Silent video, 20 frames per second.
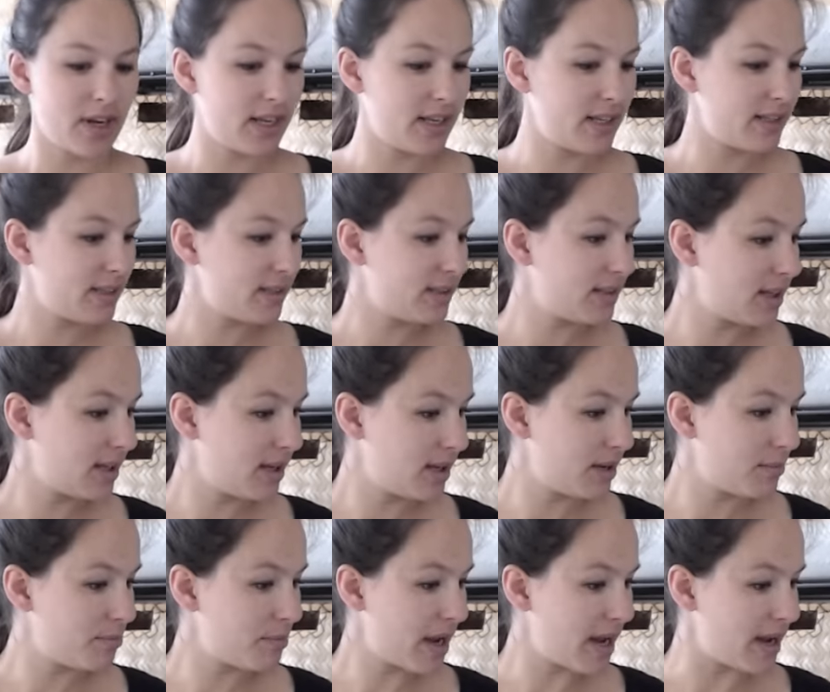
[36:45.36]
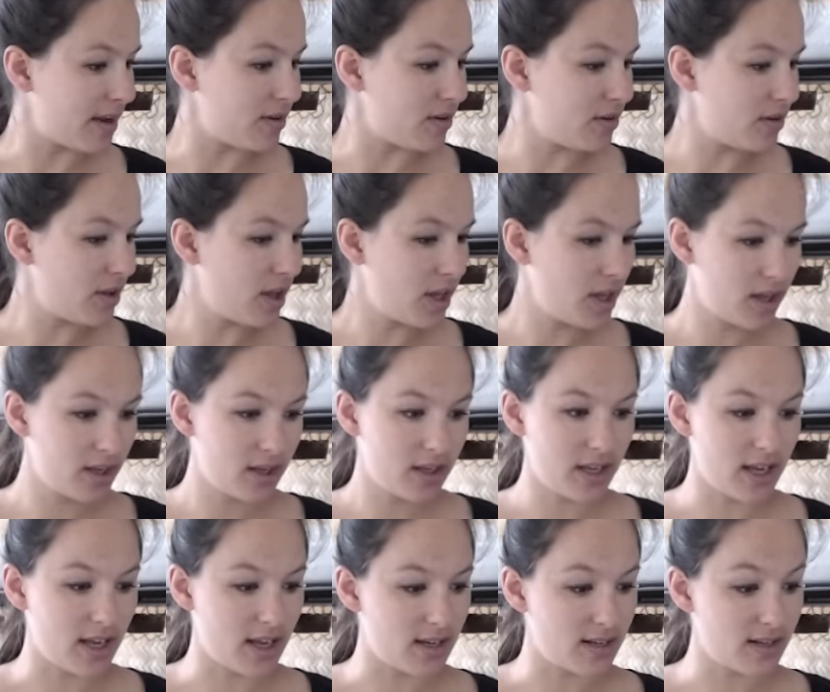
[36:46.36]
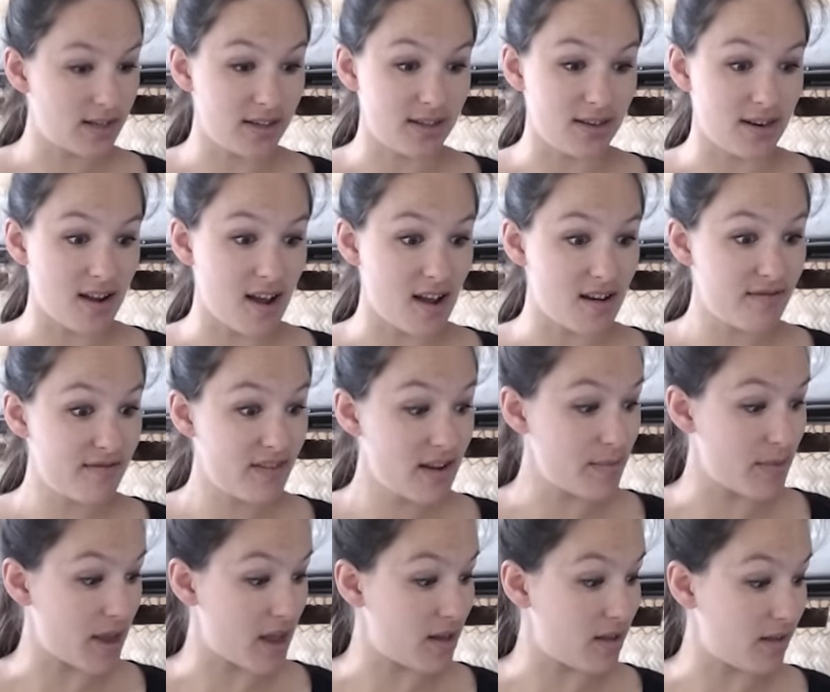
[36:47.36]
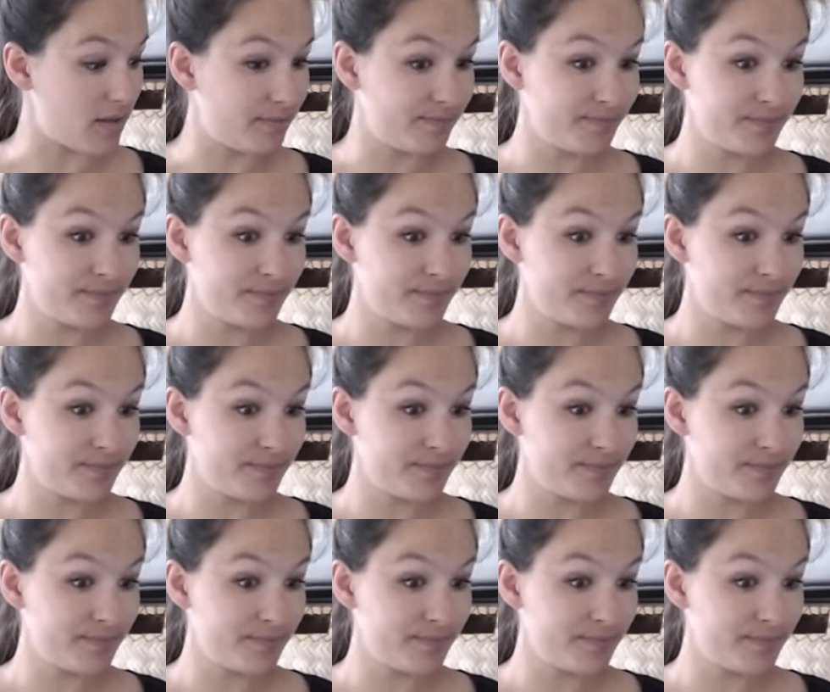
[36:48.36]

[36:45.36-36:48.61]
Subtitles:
is male and not female.